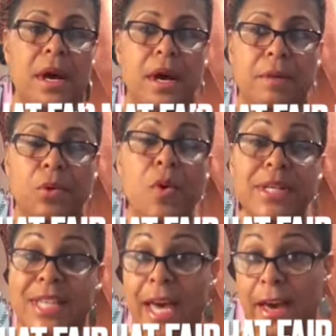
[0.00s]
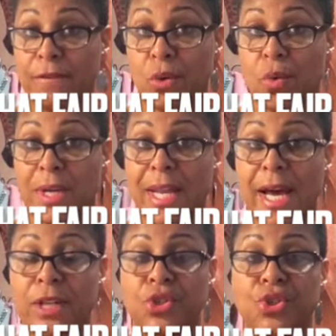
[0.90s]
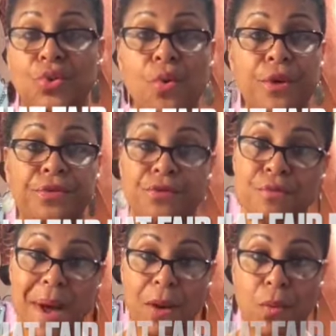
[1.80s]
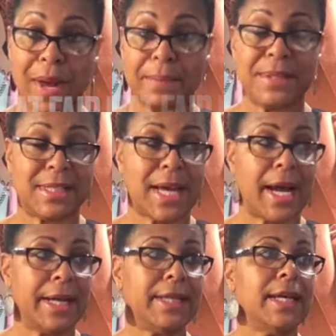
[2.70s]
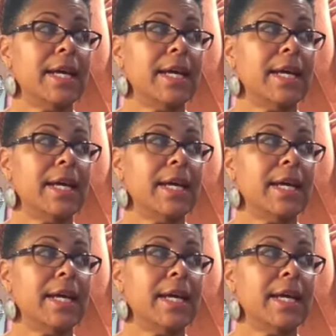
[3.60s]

um, going to have an online store through my website,